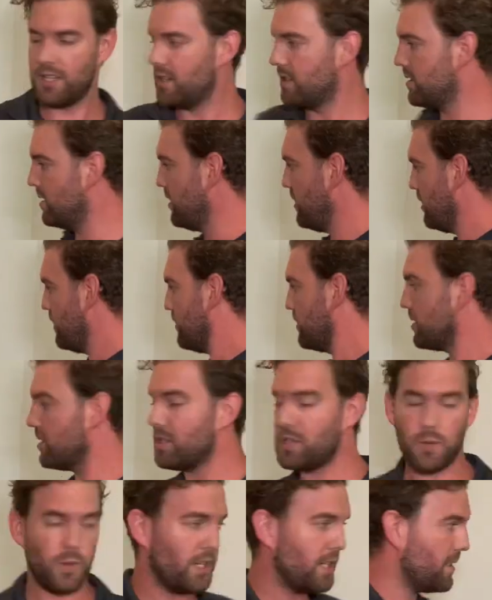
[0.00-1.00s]
circles and
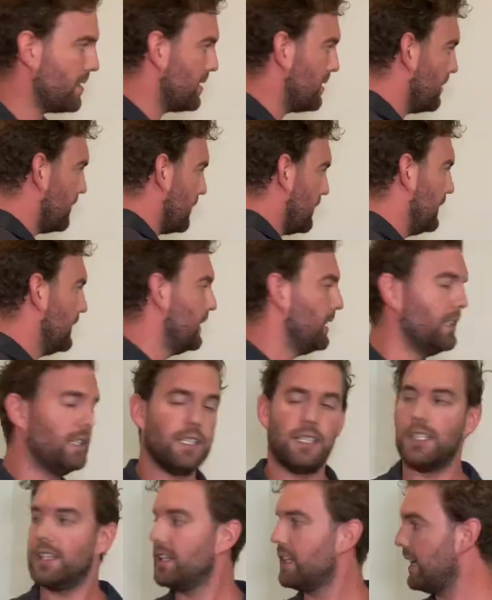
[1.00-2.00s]
twists.
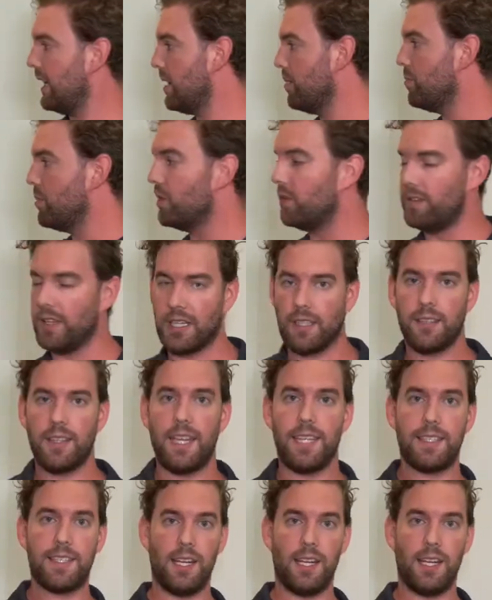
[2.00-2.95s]
Get it moving, that's